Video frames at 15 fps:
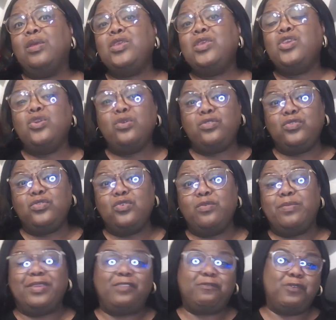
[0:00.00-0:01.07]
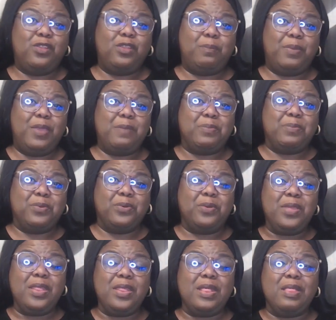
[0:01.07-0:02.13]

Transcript: YouTube is full of people